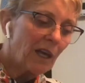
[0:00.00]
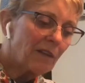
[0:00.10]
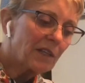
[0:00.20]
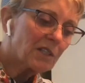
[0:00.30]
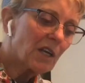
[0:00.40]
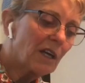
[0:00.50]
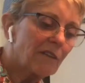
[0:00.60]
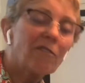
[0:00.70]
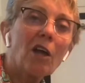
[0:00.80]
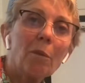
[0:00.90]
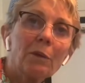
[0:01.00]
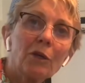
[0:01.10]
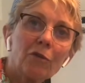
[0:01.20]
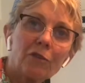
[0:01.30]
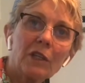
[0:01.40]
that's kind of flopping
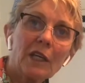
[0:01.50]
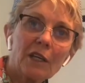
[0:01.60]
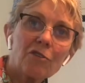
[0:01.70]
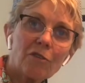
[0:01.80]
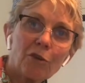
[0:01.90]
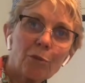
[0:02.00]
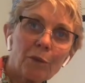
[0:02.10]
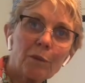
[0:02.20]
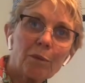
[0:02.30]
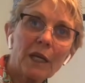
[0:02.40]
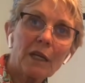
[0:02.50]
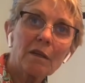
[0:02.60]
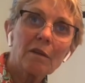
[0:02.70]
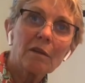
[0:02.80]
over the edge of your bread pan.